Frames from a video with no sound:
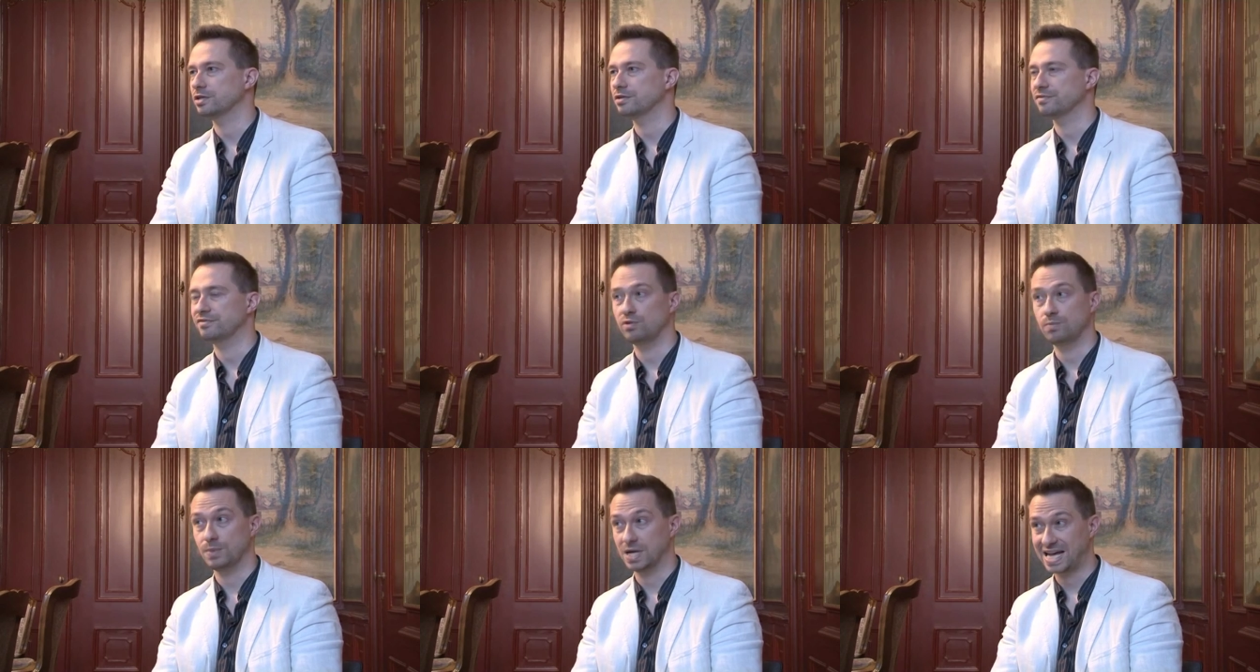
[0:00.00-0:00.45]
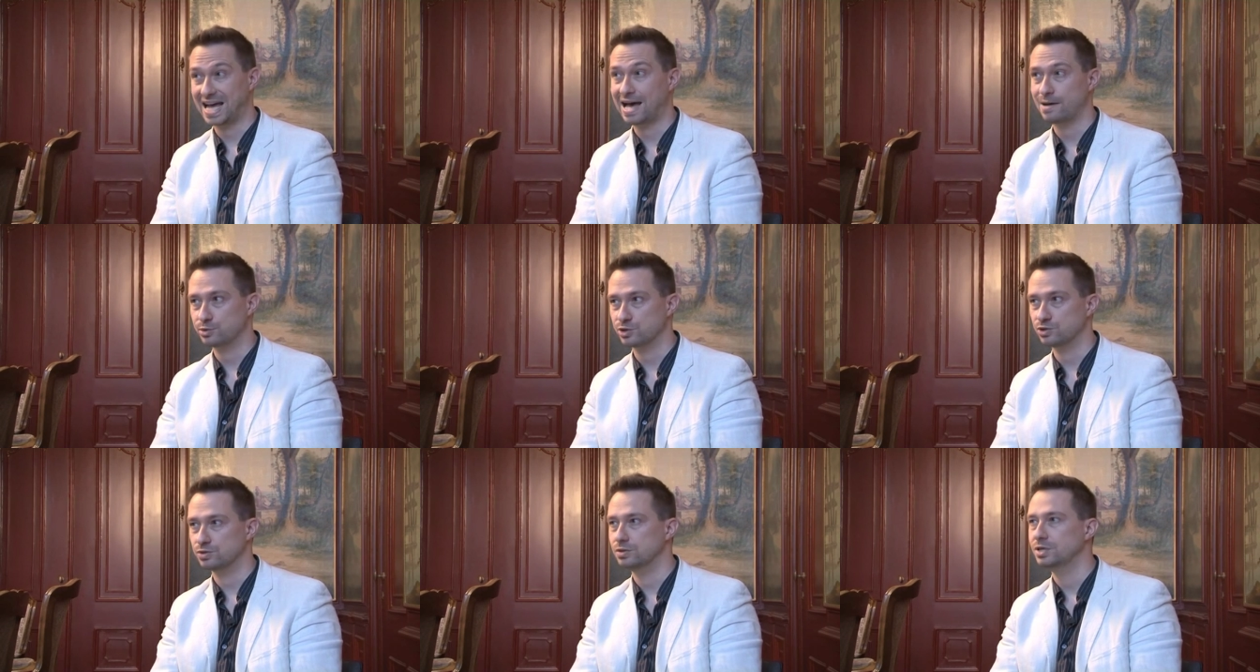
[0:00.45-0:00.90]
the former
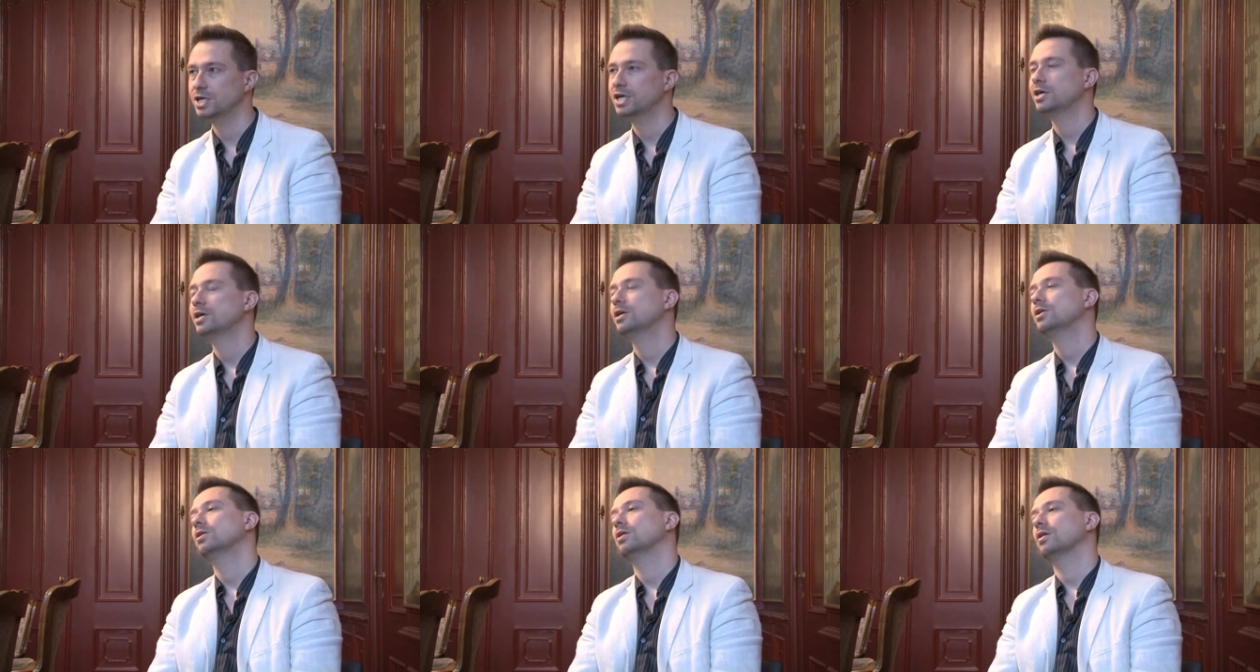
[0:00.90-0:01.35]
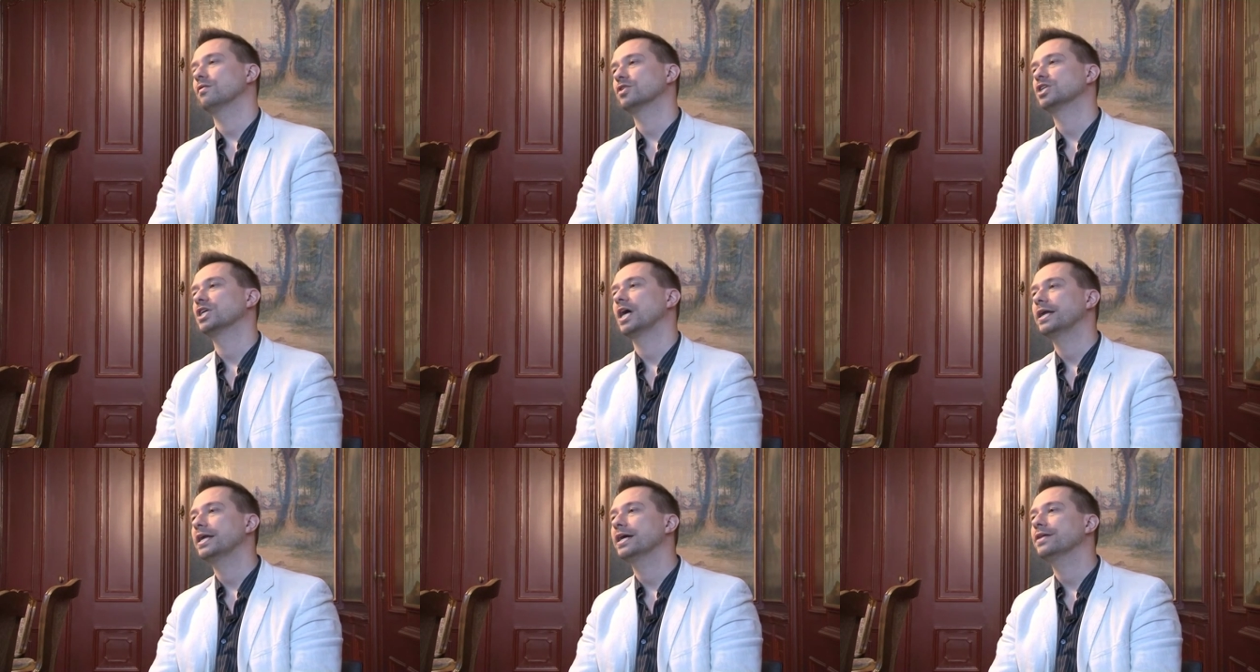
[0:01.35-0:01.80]
capital of
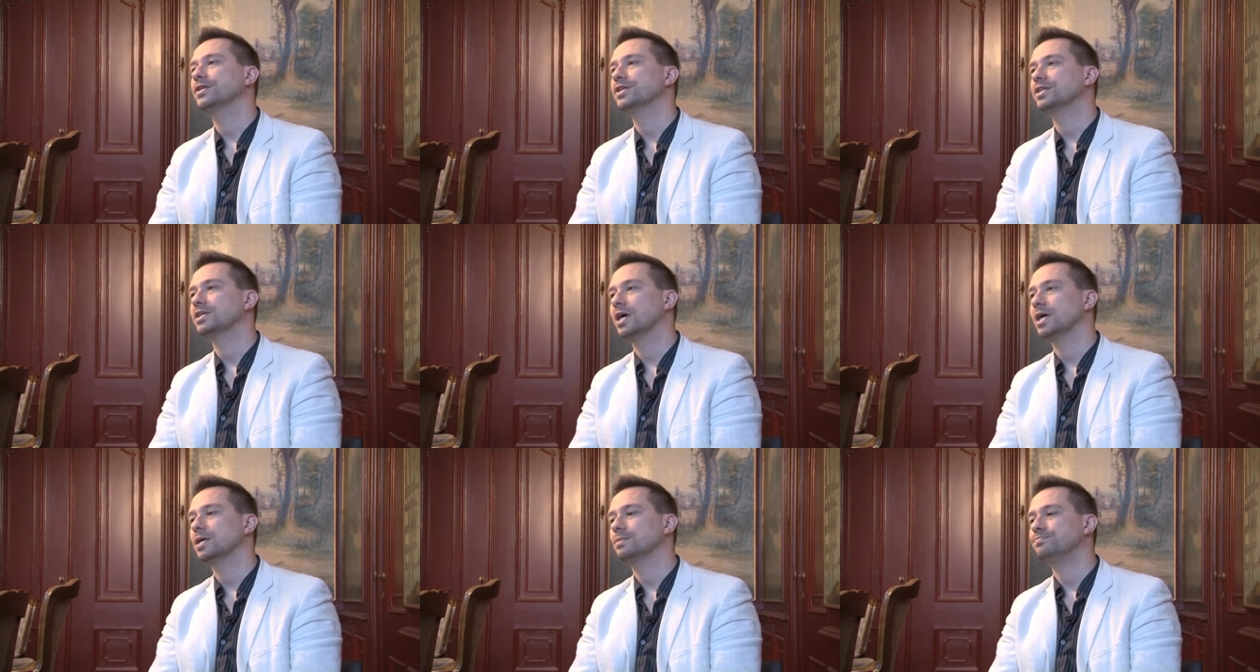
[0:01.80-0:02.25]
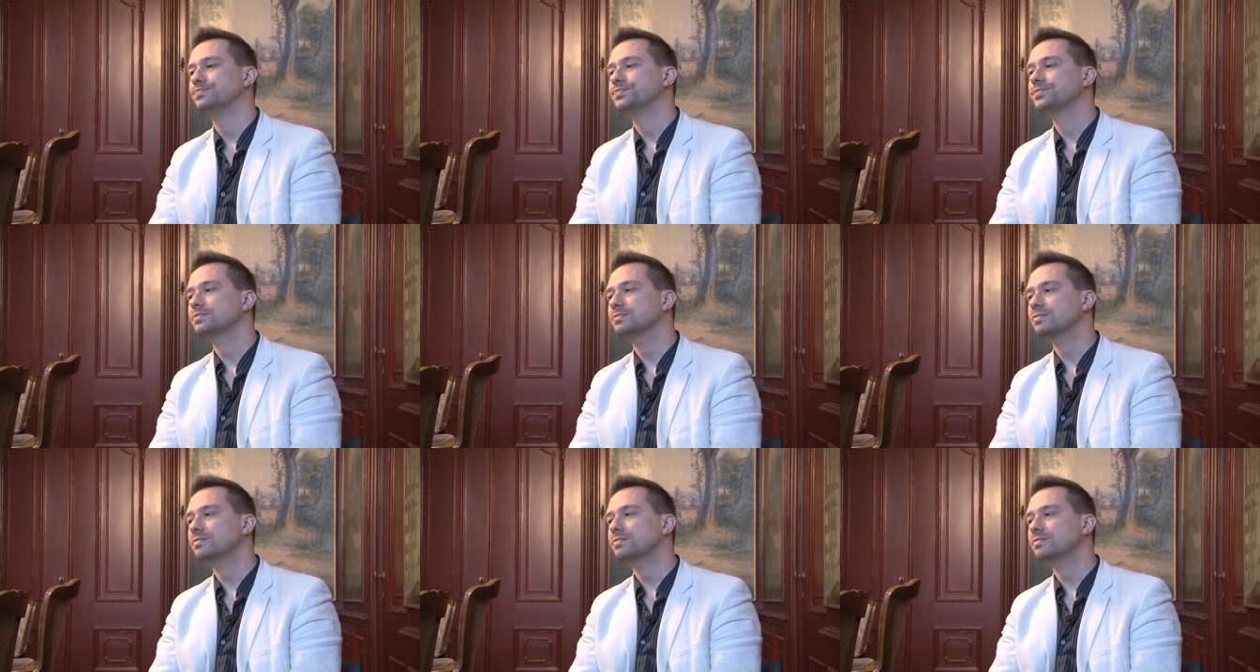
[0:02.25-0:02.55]
China at the time.